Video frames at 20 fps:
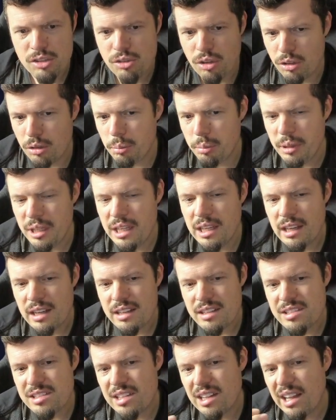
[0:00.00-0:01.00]
So it'll be
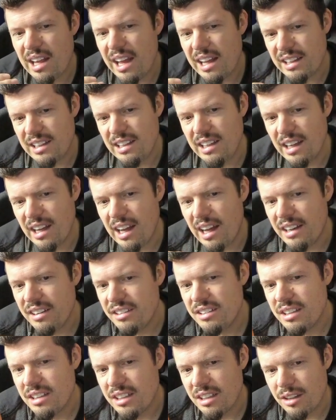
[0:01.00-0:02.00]
slightly
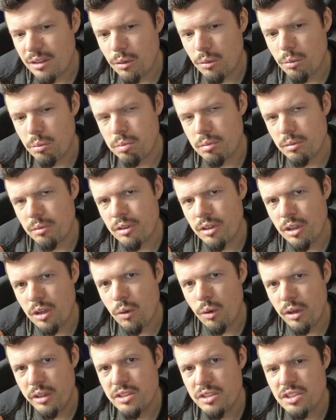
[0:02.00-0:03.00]
under the
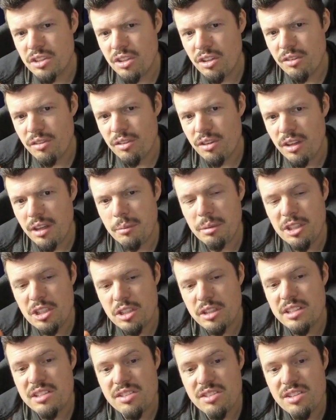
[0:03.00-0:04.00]
quoted over there,
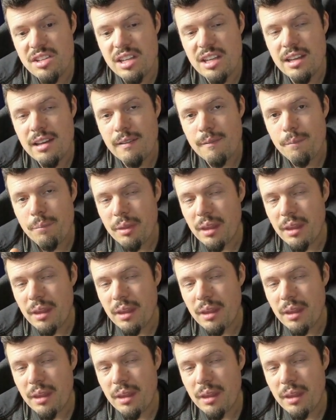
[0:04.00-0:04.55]
but you can see